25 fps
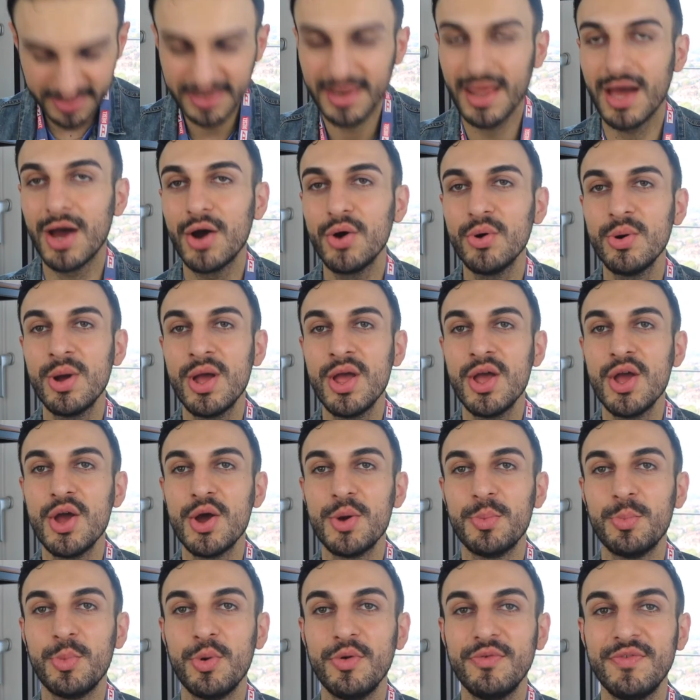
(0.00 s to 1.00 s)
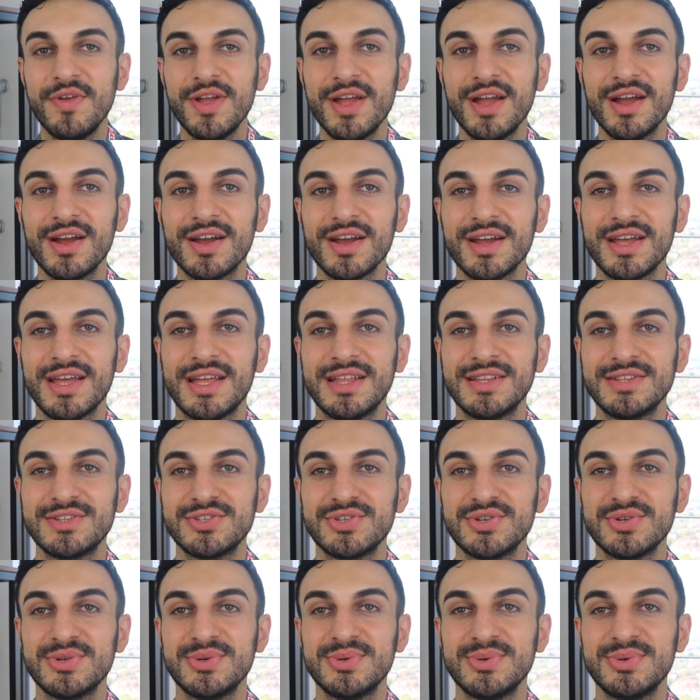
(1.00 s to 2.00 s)
Now, moving
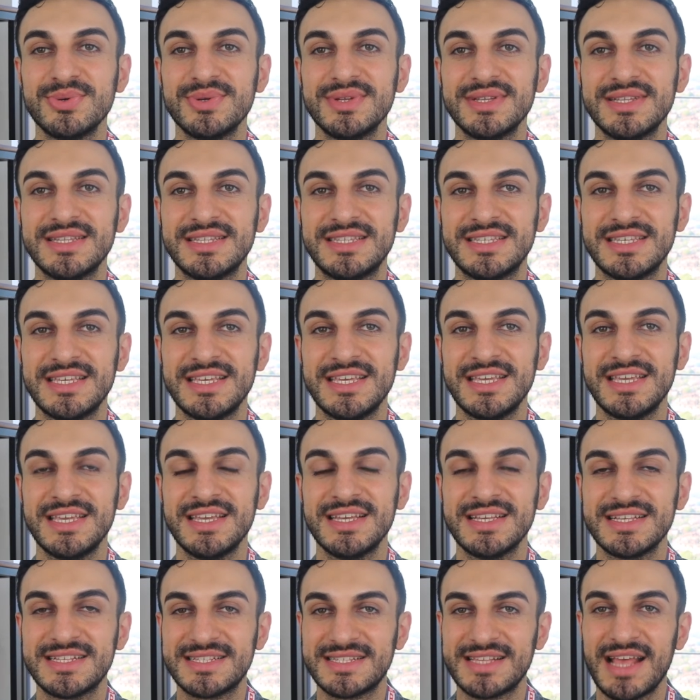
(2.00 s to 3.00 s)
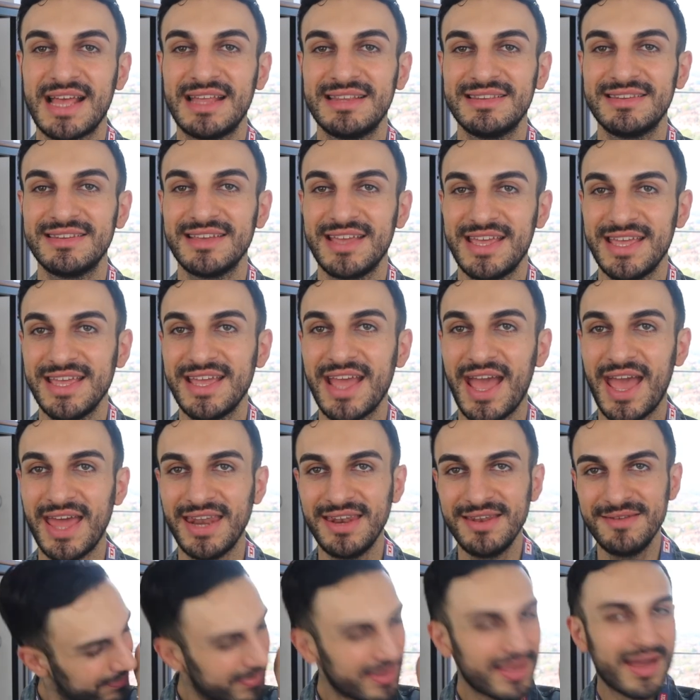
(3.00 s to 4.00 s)
into the scent
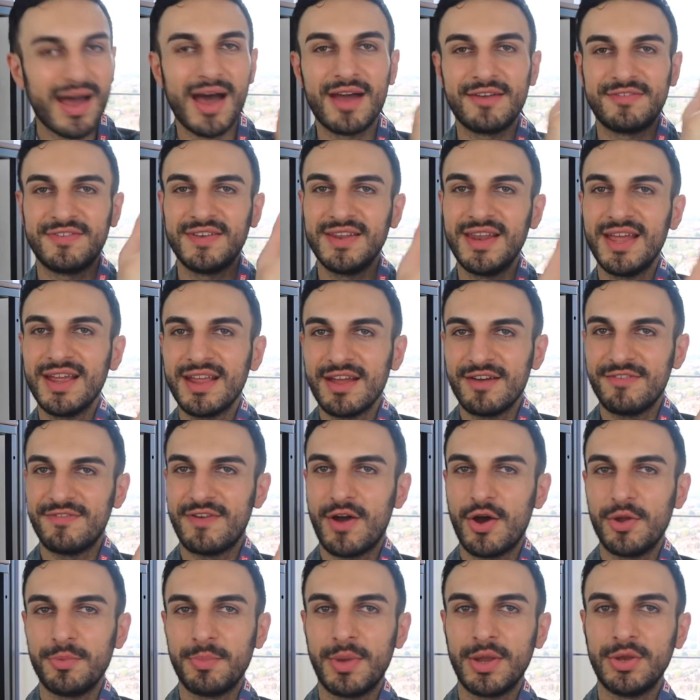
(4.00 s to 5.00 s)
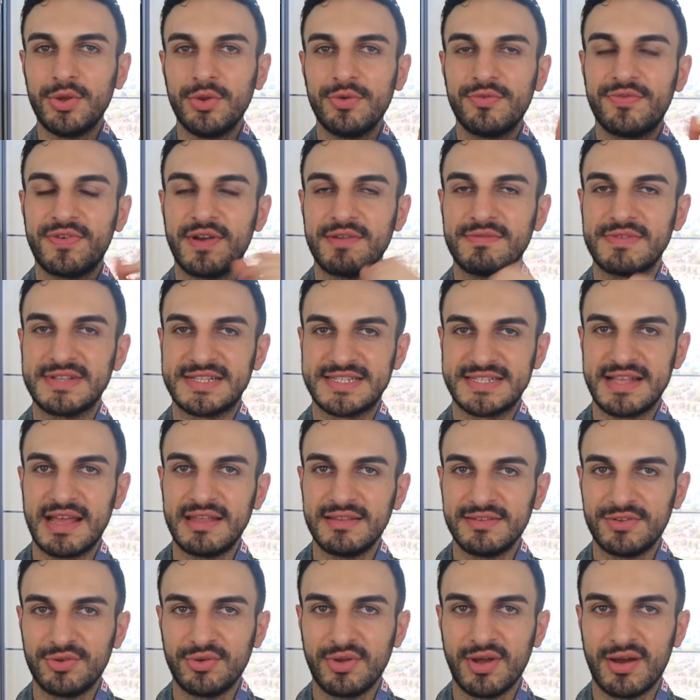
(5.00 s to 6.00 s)
again. I feel like I found my new favorite
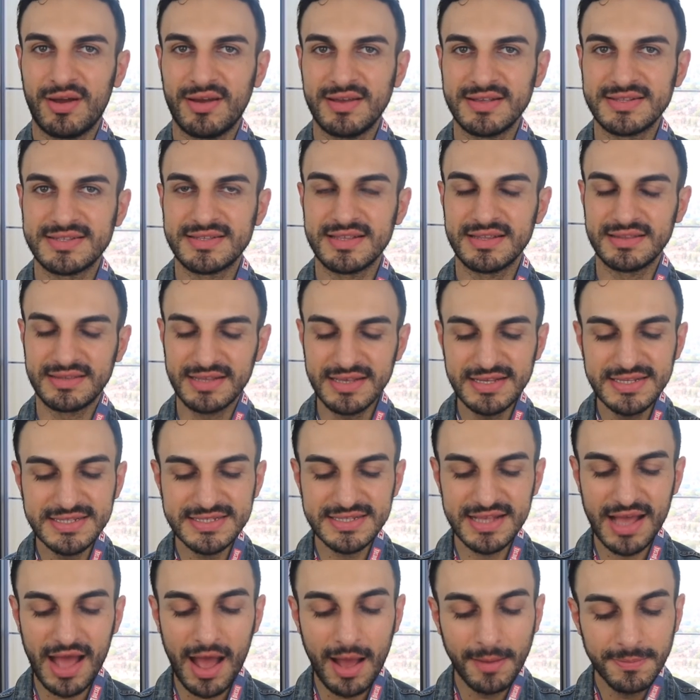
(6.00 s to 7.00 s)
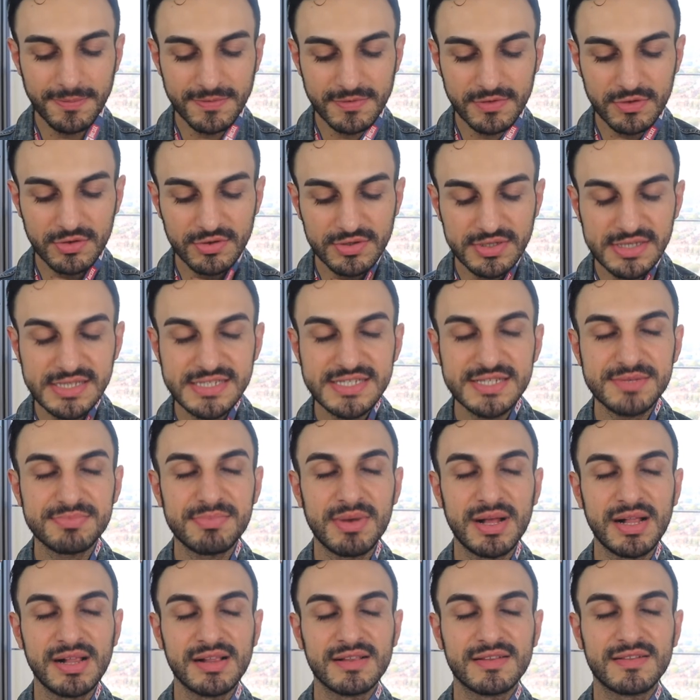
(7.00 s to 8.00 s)
scent, you guys. This absolutely
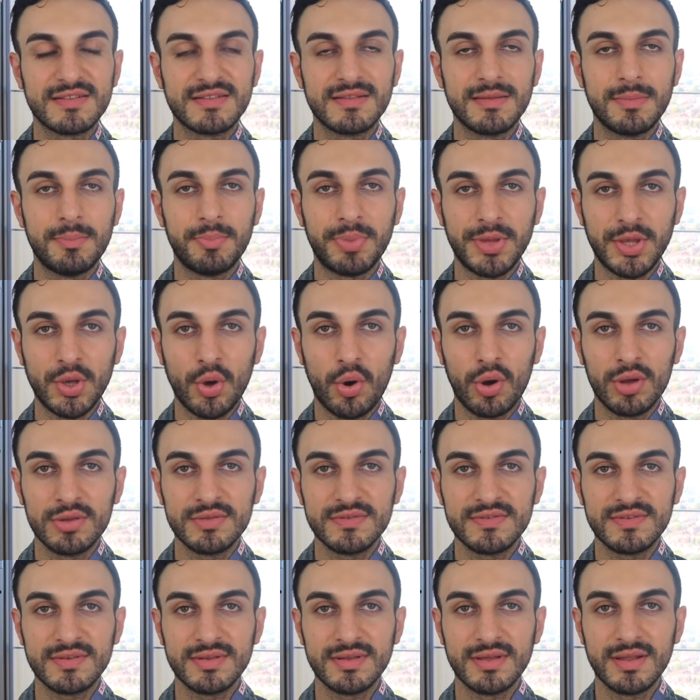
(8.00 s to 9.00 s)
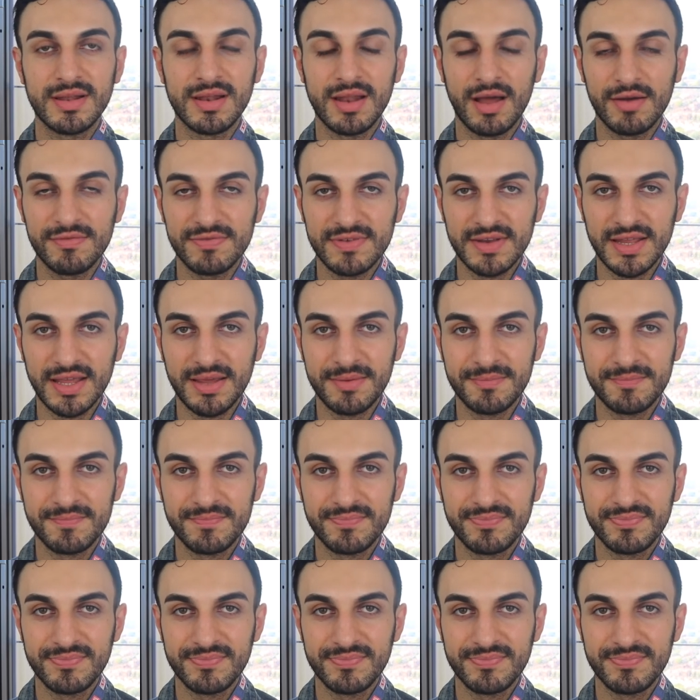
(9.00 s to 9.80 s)
smells beyond lovely.